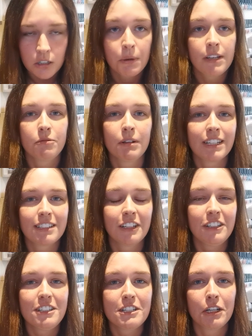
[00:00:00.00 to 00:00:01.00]
I'm going to wait for my next
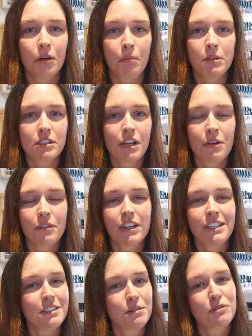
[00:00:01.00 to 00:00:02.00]
client to come. So
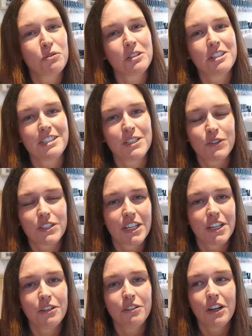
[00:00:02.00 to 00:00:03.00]
thank you so much for watching this
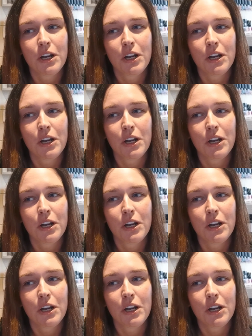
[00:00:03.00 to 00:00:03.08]
video.